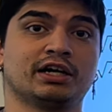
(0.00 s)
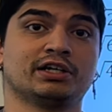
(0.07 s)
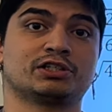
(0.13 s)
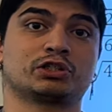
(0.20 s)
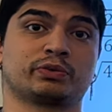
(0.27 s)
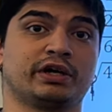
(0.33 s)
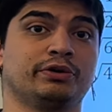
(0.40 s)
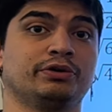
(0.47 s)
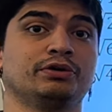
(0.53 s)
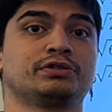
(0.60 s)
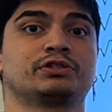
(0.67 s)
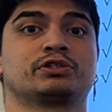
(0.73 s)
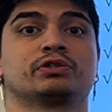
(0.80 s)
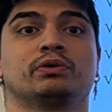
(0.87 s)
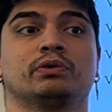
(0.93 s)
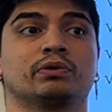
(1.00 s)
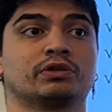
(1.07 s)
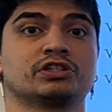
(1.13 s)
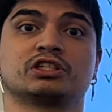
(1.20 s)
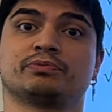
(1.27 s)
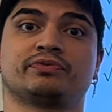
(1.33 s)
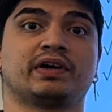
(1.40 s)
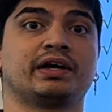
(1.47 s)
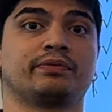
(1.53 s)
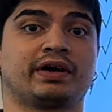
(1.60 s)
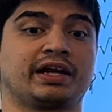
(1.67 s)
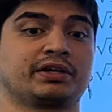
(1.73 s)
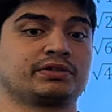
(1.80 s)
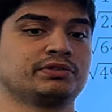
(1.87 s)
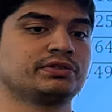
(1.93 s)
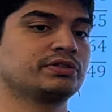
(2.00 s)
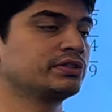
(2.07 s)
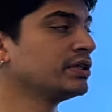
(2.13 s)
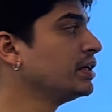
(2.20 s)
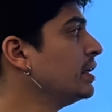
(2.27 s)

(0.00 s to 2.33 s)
square roots or simplifying radicals.